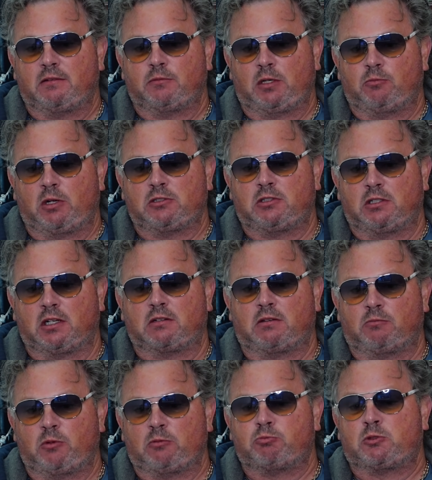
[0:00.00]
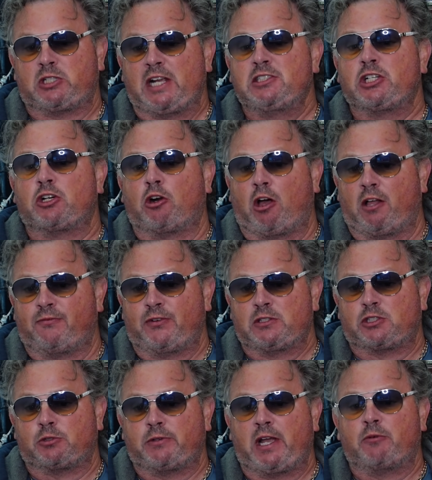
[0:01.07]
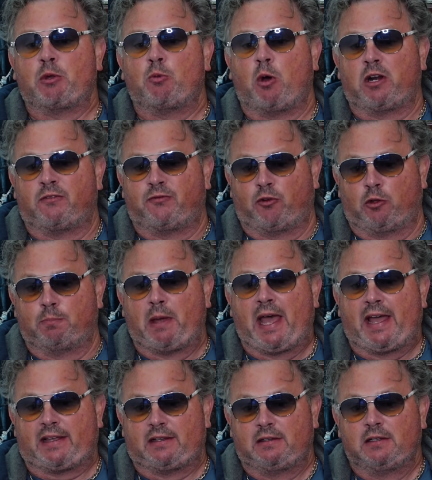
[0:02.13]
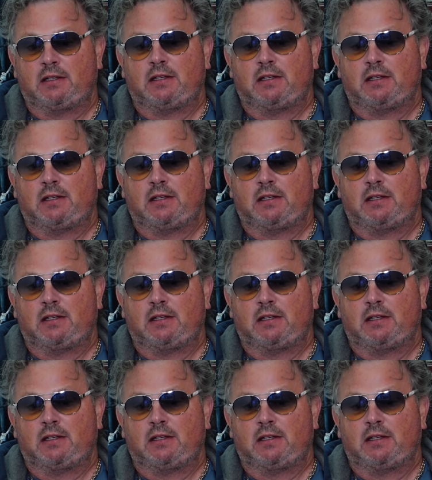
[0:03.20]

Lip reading: We want you to, we're changing our offense around. We want a fullback.